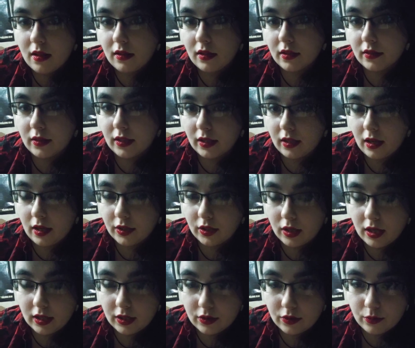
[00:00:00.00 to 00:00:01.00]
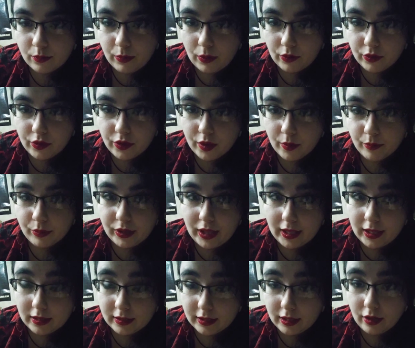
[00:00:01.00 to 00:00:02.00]
Because I know how to do both of them.
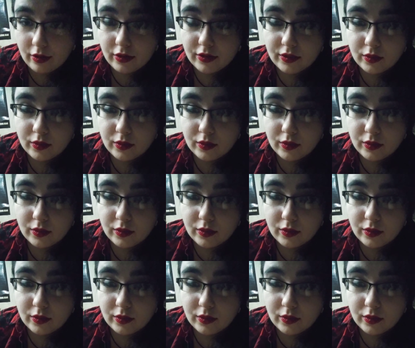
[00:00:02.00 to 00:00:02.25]
Planetary